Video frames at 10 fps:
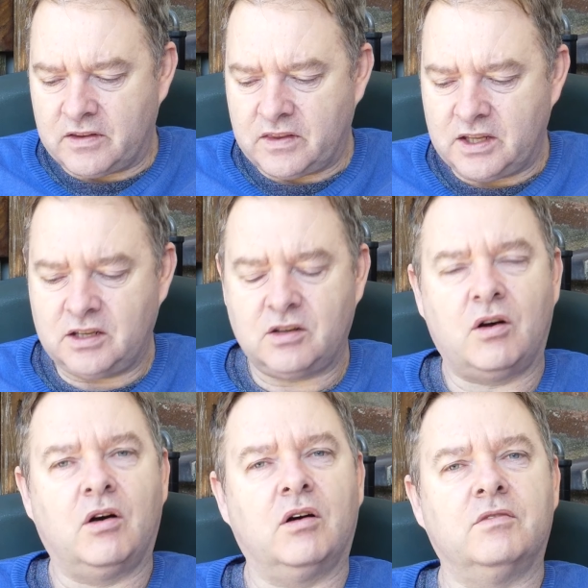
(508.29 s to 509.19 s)
I think,
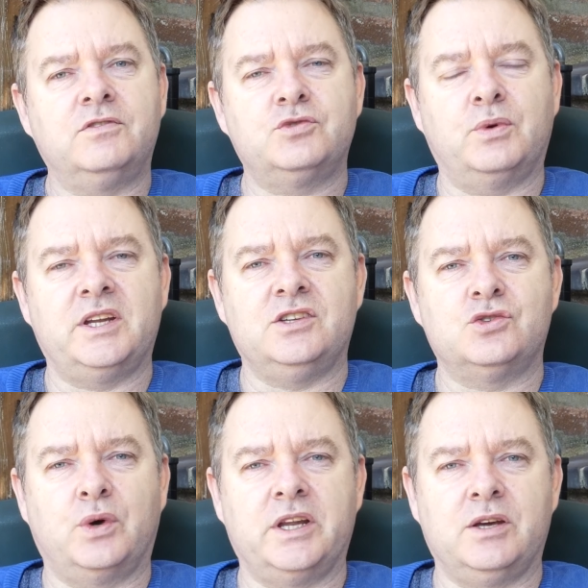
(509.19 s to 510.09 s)
of
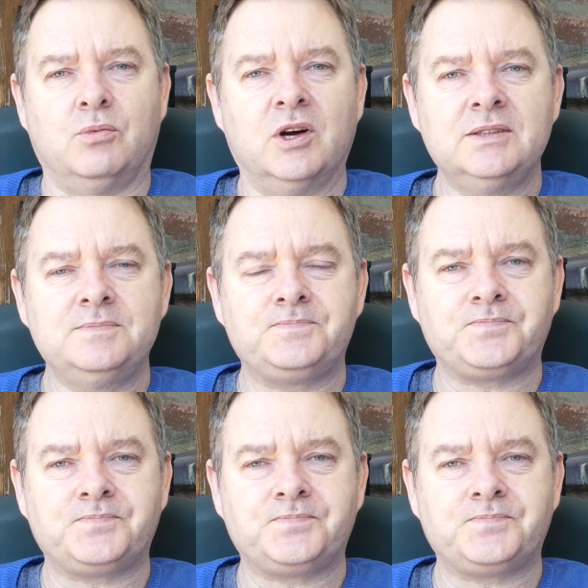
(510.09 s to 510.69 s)
2021.